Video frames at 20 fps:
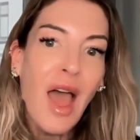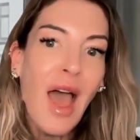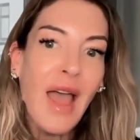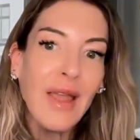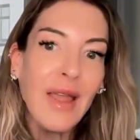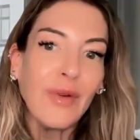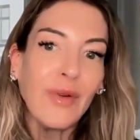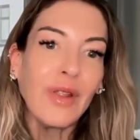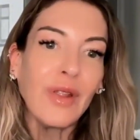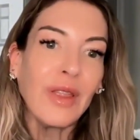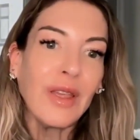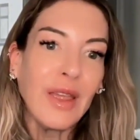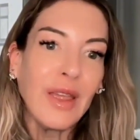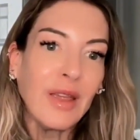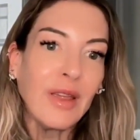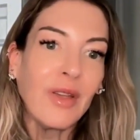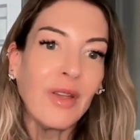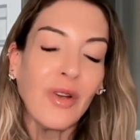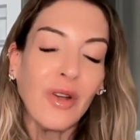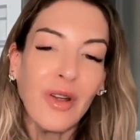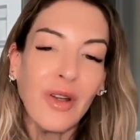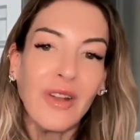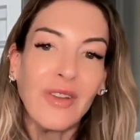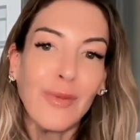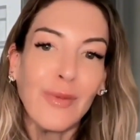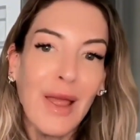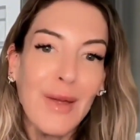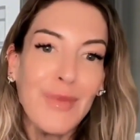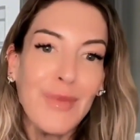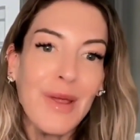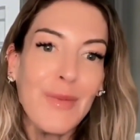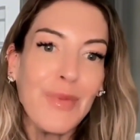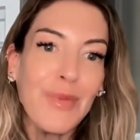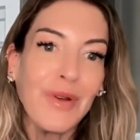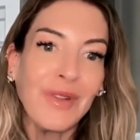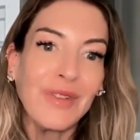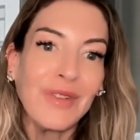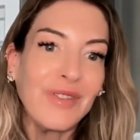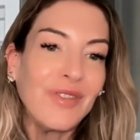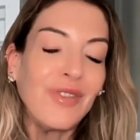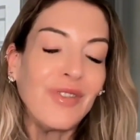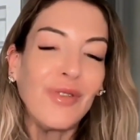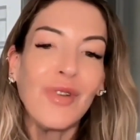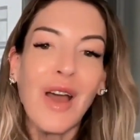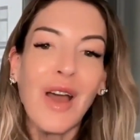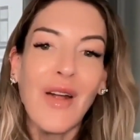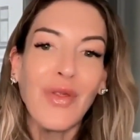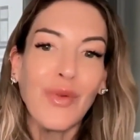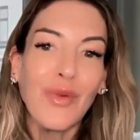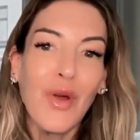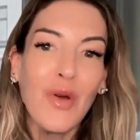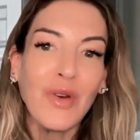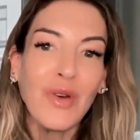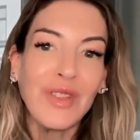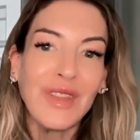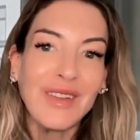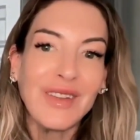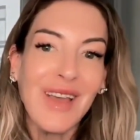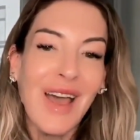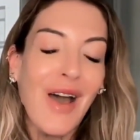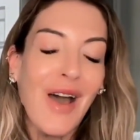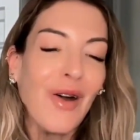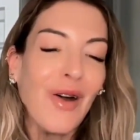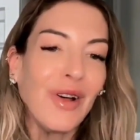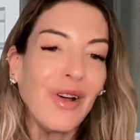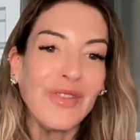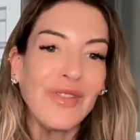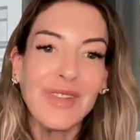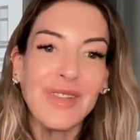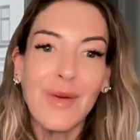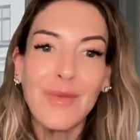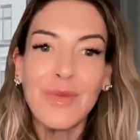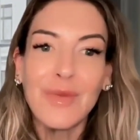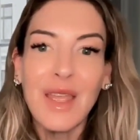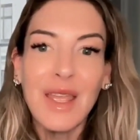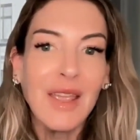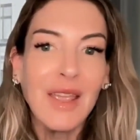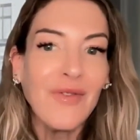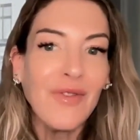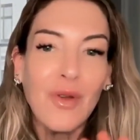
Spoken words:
I really encourage my people, do not throw in the towel of something.